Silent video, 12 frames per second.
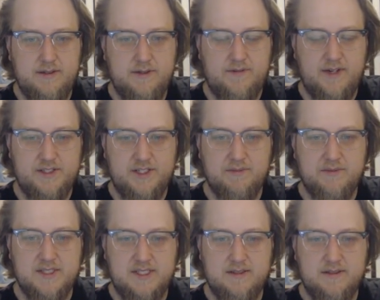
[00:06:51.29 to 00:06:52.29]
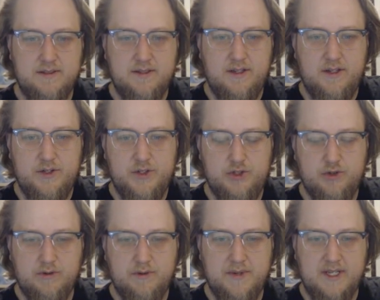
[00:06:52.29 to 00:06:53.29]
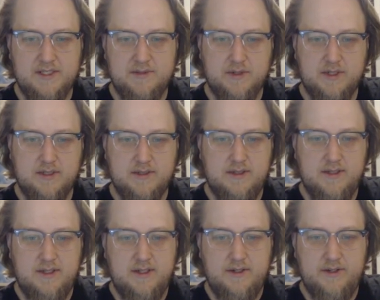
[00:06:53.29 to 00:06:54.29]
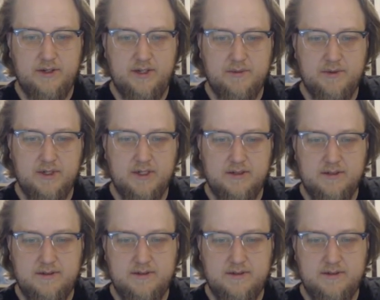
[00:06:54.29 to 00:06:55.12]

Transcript: fried chicken biscuit, short rib Angus burger, turkey burger,